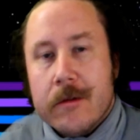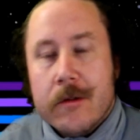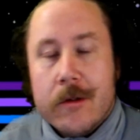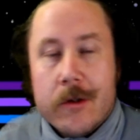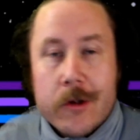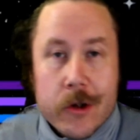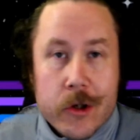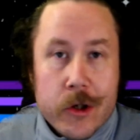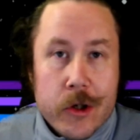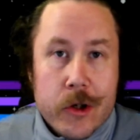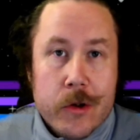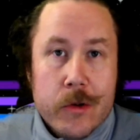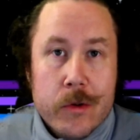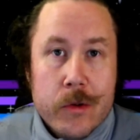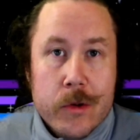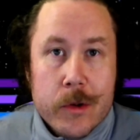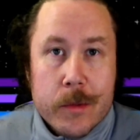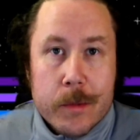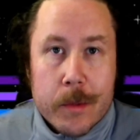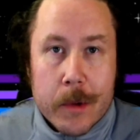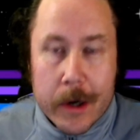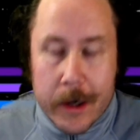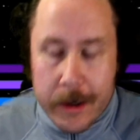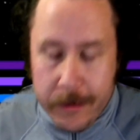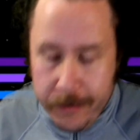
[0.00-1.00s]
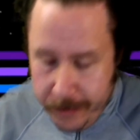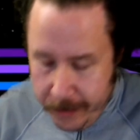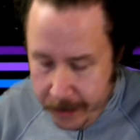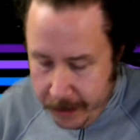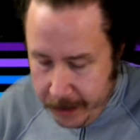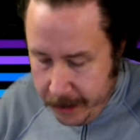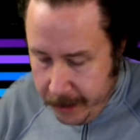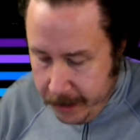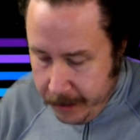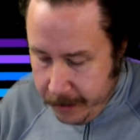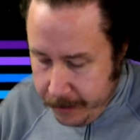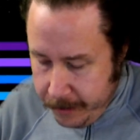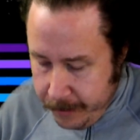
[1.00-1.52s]
Choose bravely.
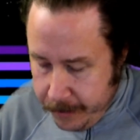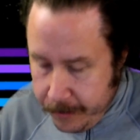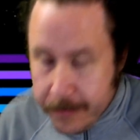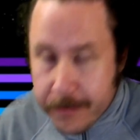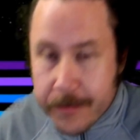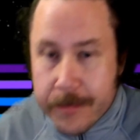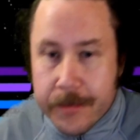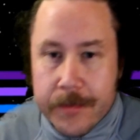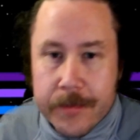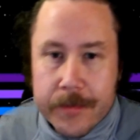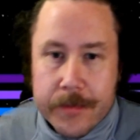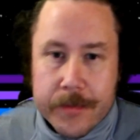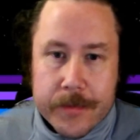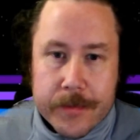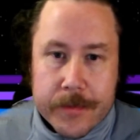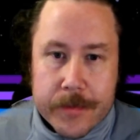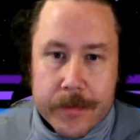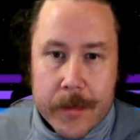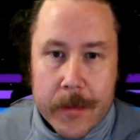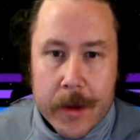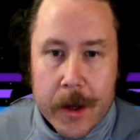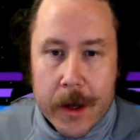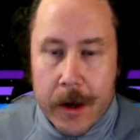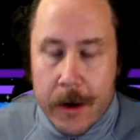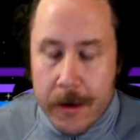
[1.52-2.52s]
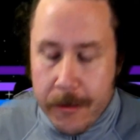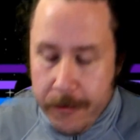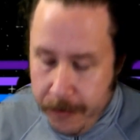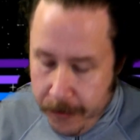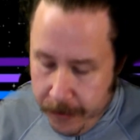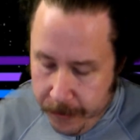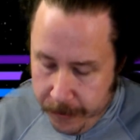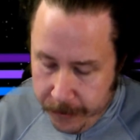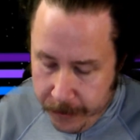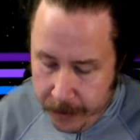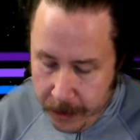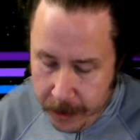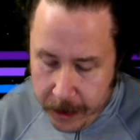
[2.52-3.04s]
For
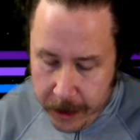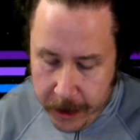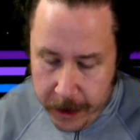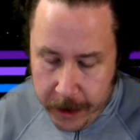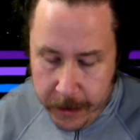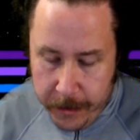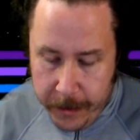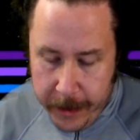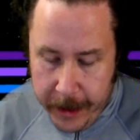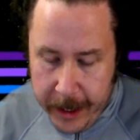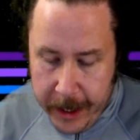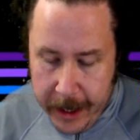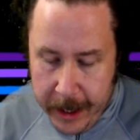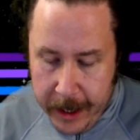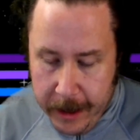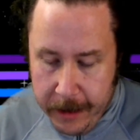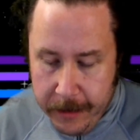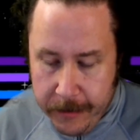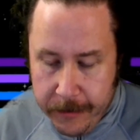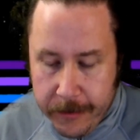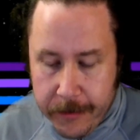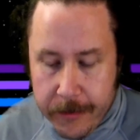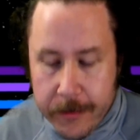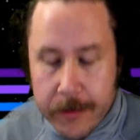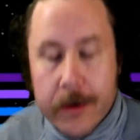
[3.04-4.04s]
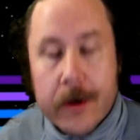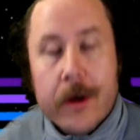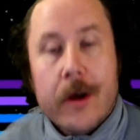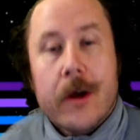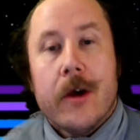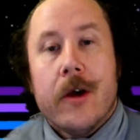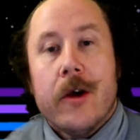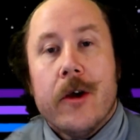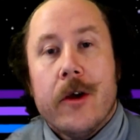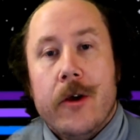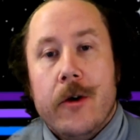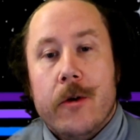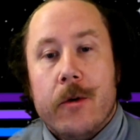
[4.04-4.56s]
Virgo, we have You are